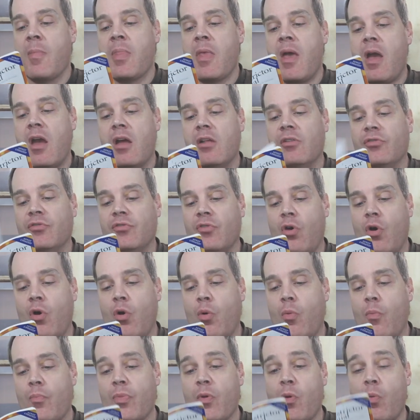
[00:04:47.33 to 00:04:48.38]
And
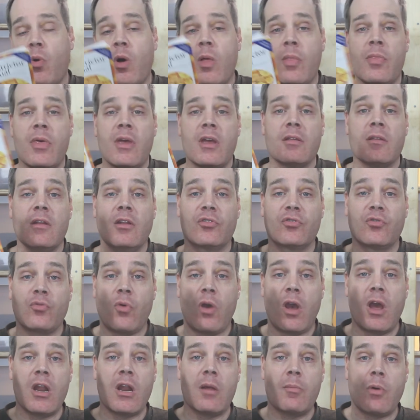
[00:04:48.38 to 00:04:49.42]
so one thing that's
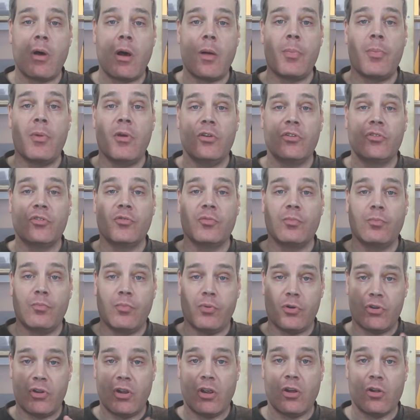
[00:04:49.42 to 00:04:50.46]
great about this
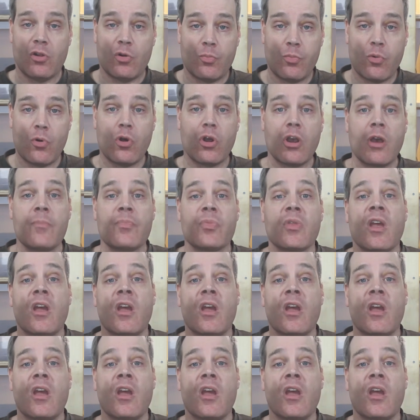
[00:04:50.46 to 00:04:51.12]
particular book,